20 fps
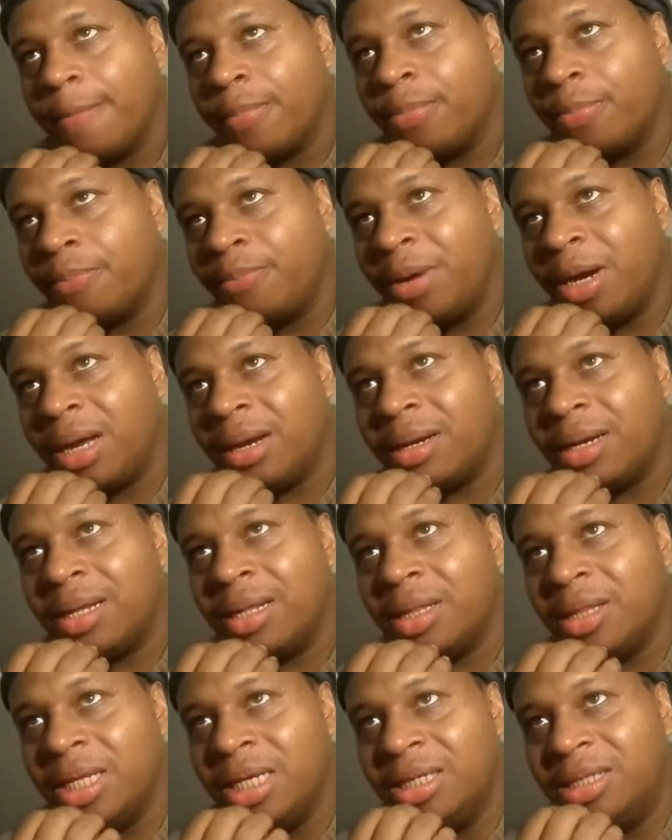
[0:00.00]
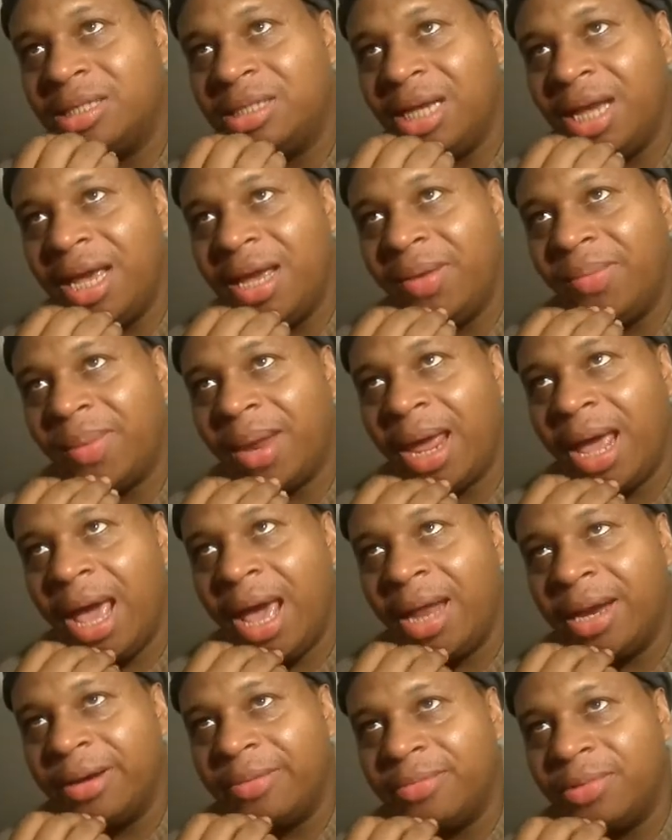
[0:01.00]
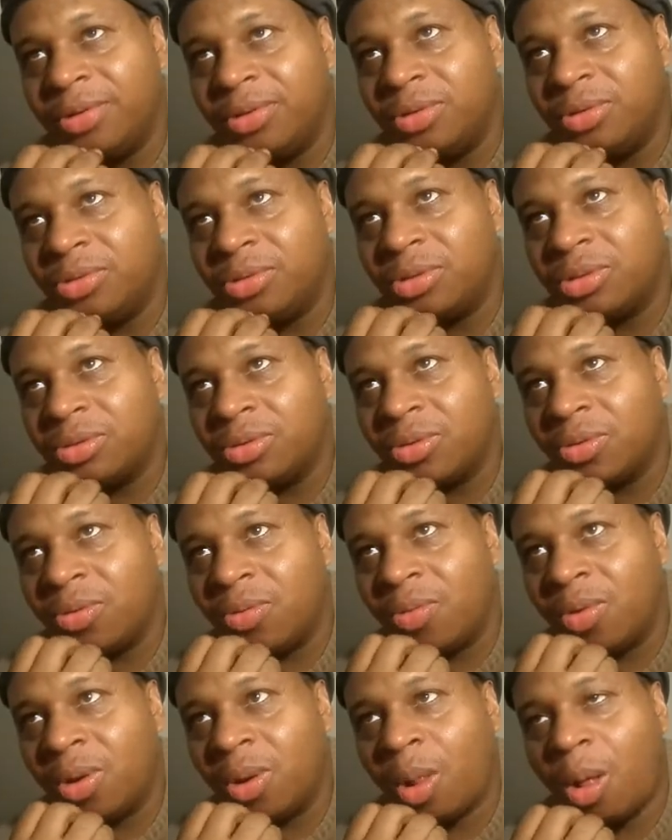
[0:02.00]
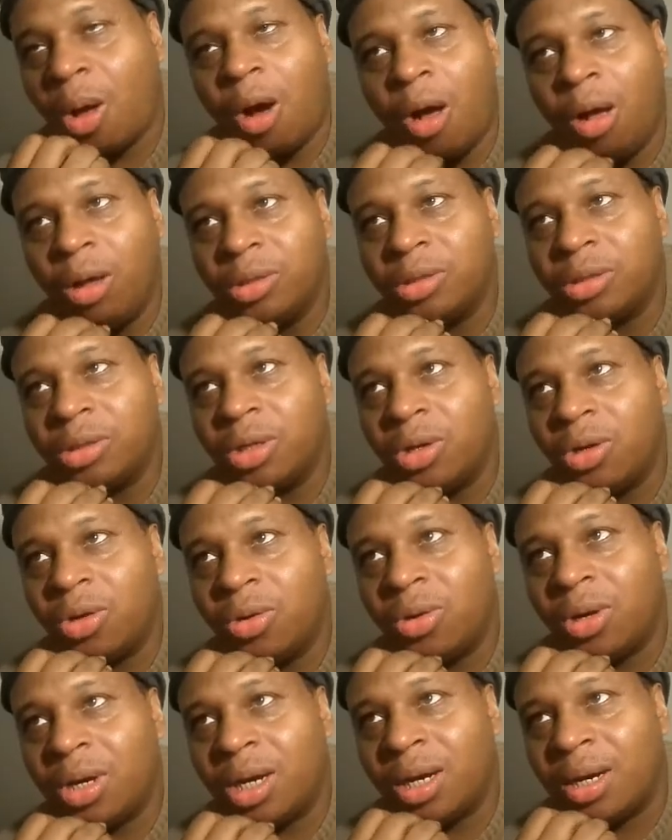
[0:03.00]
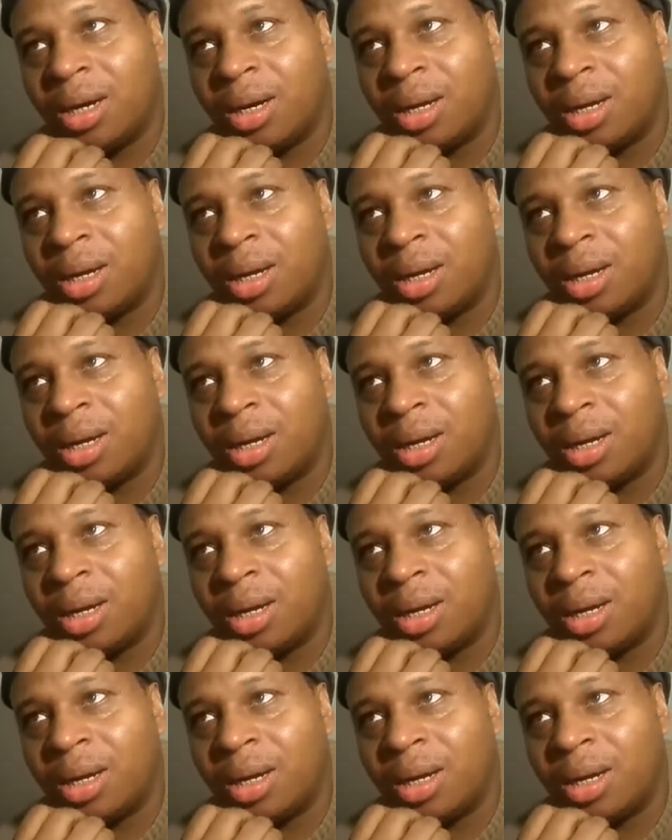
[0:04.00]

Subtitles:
But these same animals will also